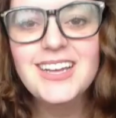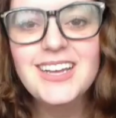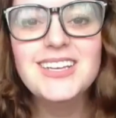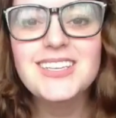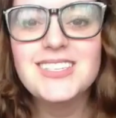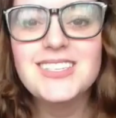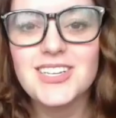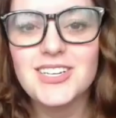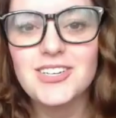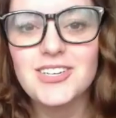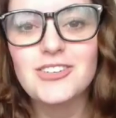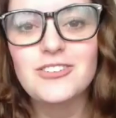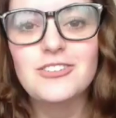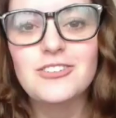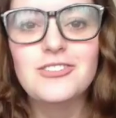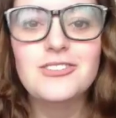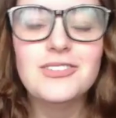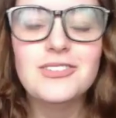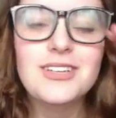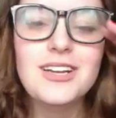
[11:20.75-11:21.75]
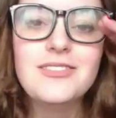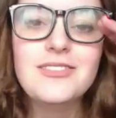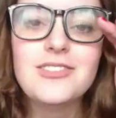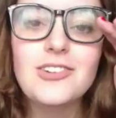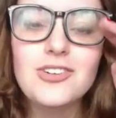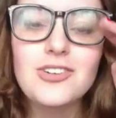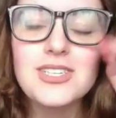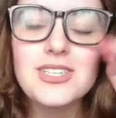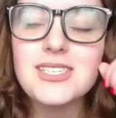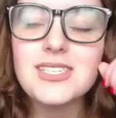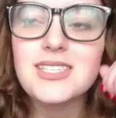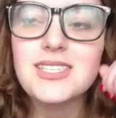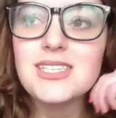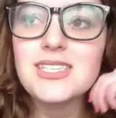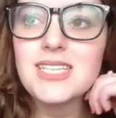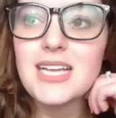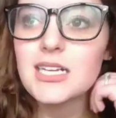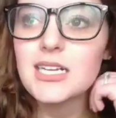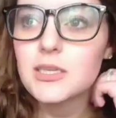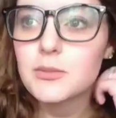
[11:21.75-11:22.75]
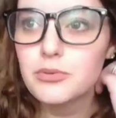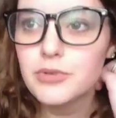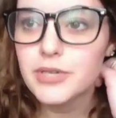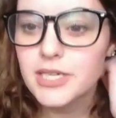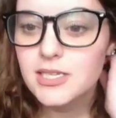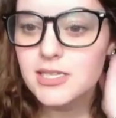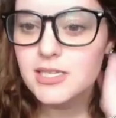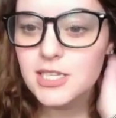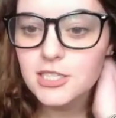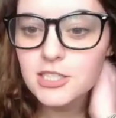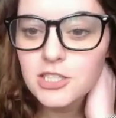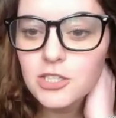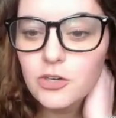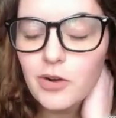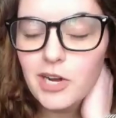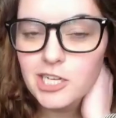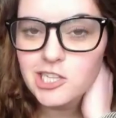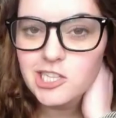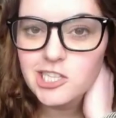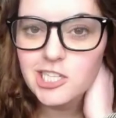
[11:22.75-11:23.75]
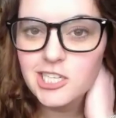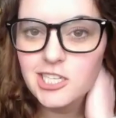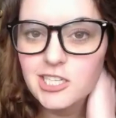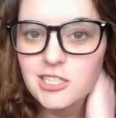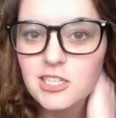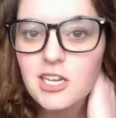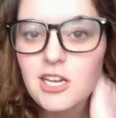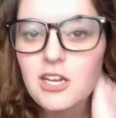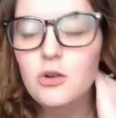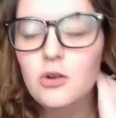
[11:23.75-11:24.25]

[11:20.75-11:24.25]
so of course this kind of brings into question